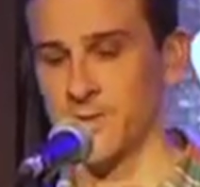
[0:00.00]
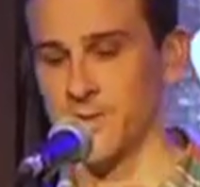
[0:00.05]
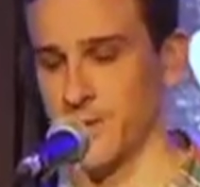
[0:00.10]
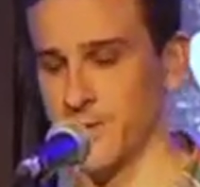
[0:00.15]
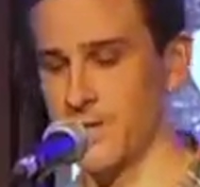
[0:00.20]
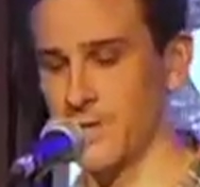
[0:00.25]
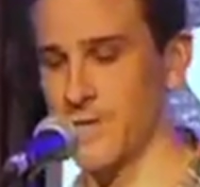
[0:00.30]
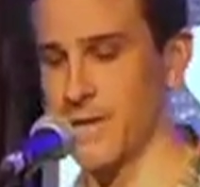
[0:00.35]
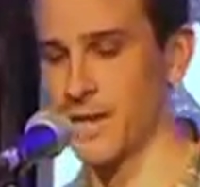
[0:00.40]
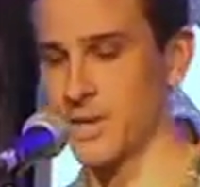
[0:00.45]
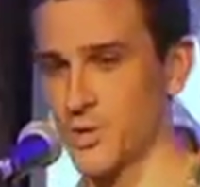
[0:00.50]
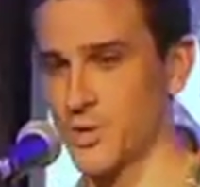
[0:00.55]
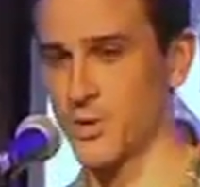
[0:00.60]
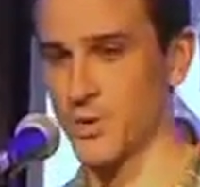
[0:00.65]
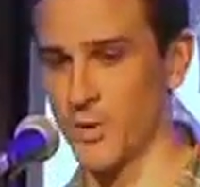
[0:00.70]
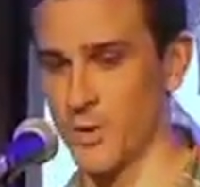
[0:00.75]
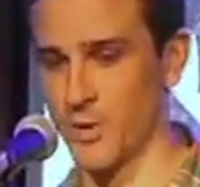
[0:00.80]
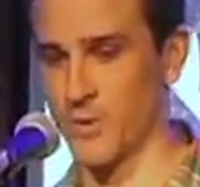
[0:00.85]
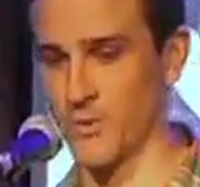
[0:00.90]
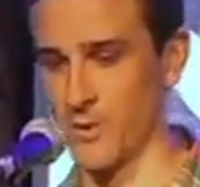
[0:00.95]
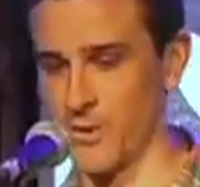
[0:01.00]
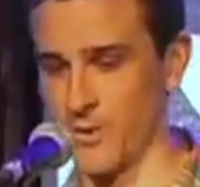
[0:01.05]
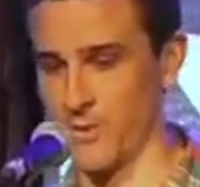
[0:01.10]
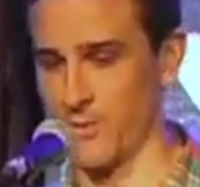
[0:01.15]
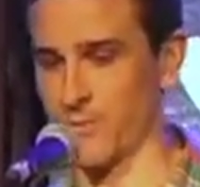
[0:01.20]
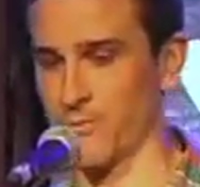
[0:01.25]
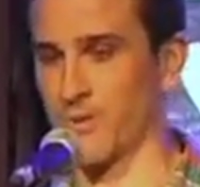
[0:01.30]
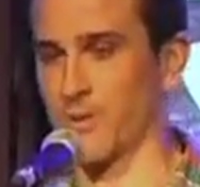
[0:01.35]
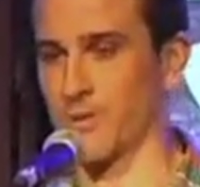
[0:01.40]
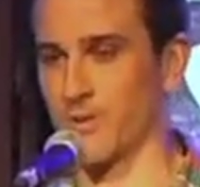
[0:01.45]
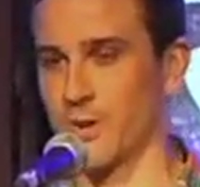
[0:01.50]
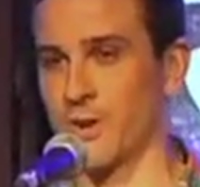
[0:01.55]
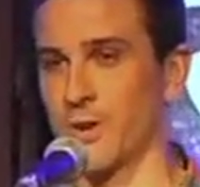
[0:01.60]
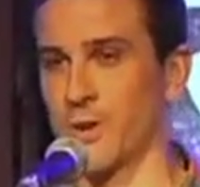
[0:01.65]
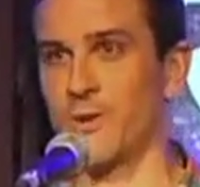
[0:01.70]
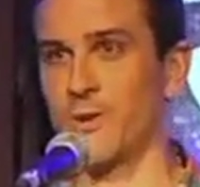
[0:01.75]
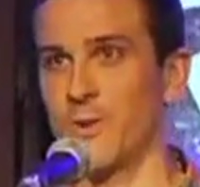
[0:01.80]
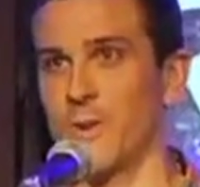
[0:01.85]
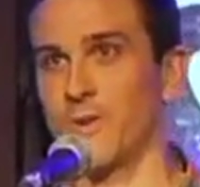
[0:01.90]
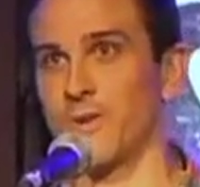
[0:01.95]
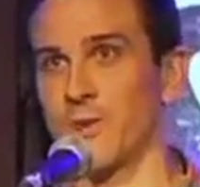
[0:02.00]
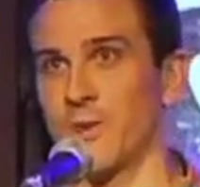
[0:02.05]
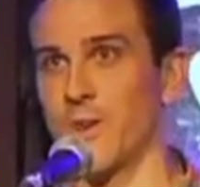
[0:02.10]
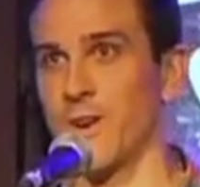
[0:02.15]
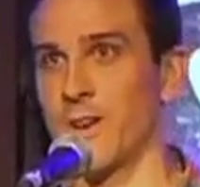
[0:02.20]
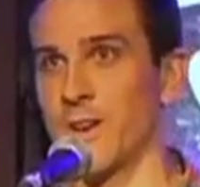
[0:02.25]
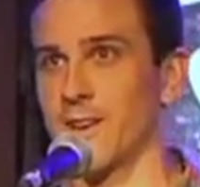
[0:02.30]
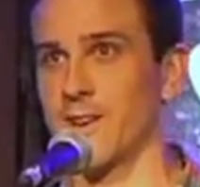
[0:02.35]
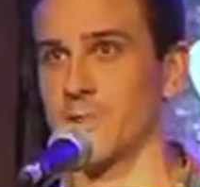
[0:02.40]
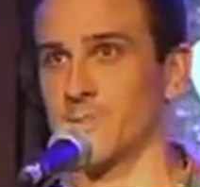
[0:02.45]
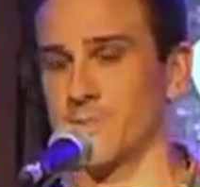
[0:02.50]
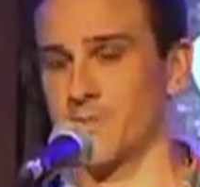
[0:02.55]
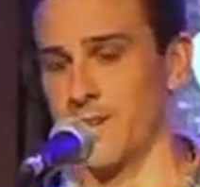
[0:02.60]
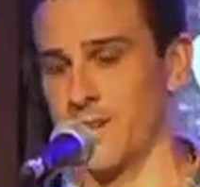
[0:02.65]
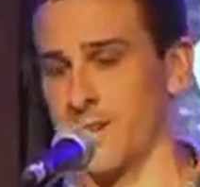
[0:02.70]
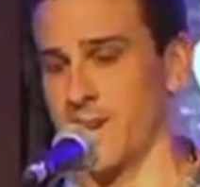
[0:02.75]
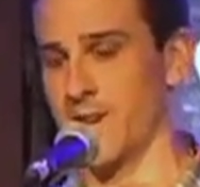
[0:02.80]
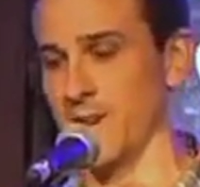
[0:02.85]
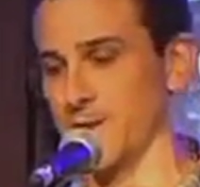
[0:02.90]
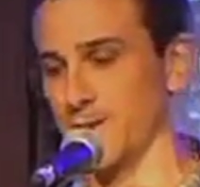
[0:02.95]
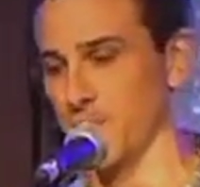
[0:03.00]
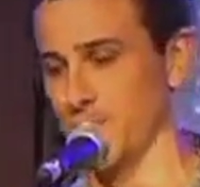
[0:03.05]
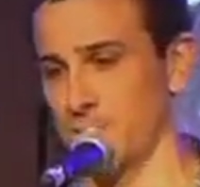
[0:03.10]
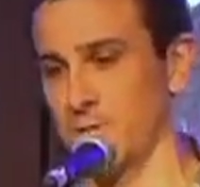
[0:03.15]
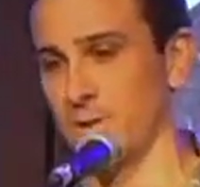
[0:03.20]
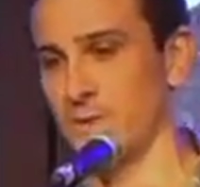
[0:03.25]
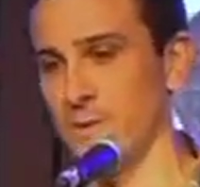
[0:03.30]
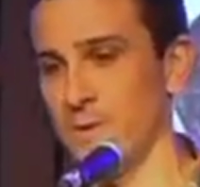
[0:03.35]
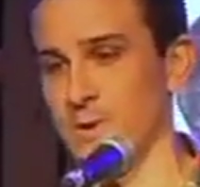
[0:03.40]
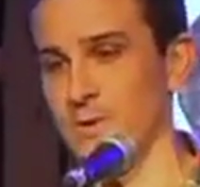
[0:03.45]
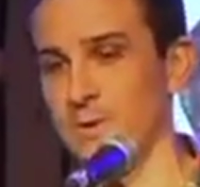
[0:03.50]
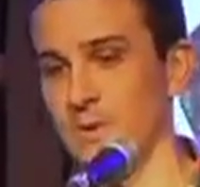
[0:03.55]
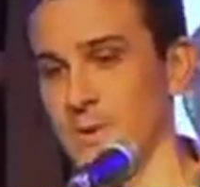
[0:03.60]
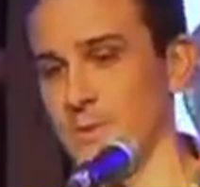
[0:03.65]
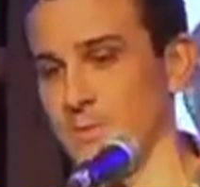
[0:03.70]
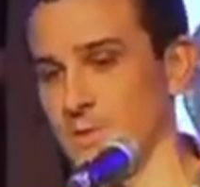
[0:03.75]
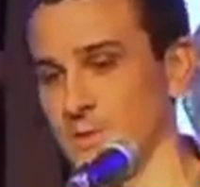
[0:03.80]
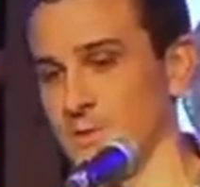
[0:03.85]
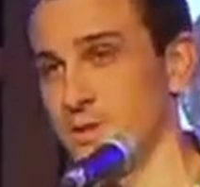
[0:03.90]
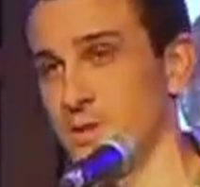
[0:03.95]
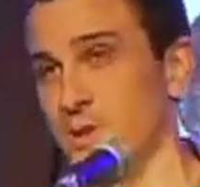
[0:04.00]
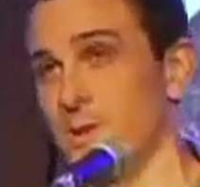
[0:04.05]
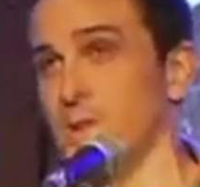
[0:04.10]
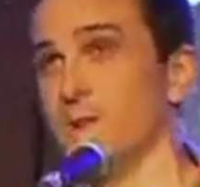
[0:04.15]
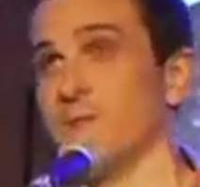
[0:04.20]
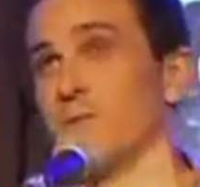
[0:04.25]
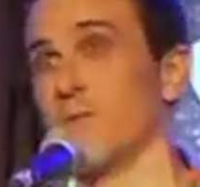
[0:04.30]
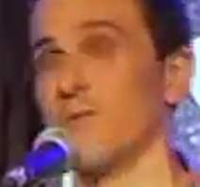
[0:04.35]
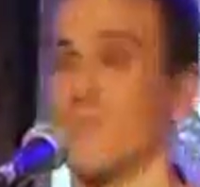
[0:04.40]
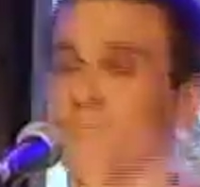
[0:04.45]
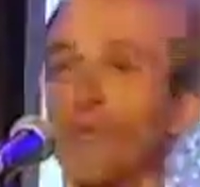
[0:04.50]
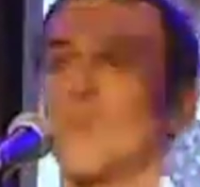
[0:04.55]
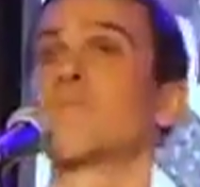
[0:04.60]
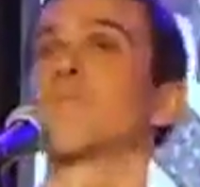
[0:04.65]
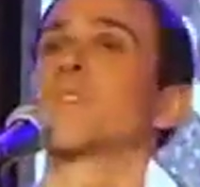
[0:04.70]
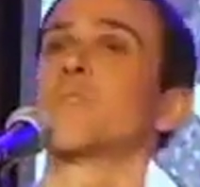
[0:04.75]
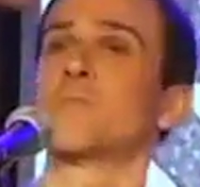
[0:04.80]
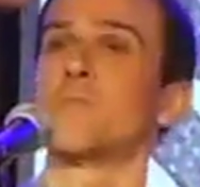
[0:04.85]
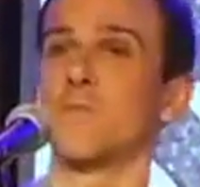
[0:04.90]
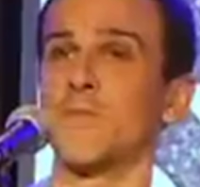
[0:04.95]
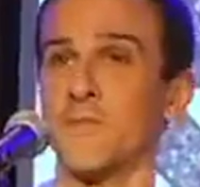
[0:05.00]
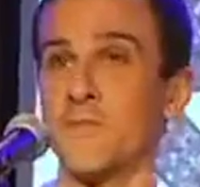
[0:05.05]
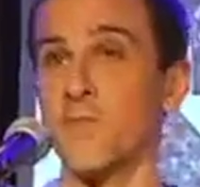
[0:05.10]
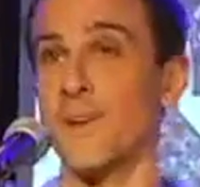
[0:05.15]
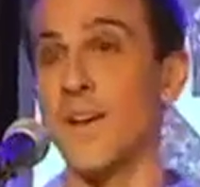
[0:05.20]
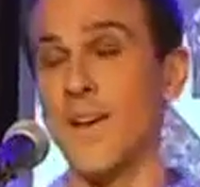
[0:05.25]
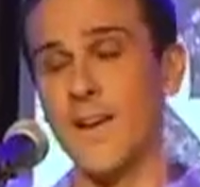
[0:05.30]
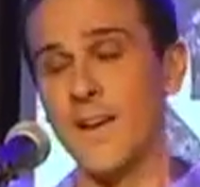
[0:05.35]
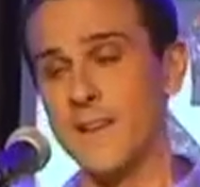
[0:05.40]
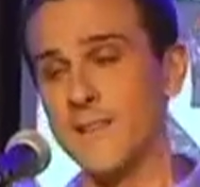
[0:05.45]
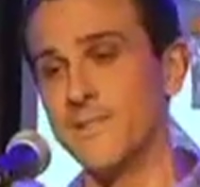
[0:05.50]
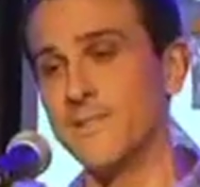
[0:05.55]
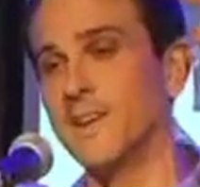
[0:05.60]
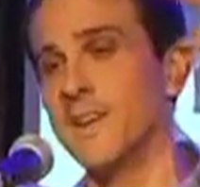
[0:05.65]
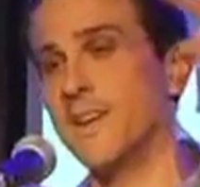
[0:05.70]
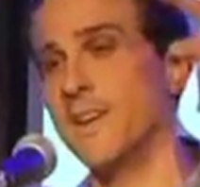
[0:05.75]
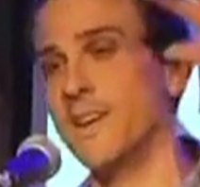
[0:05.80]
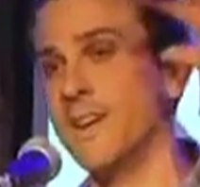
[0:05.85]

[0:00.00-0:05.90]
So I did that trick where you throw the coat on the ground upside down, you shove your arms into it, you throw it up over your head.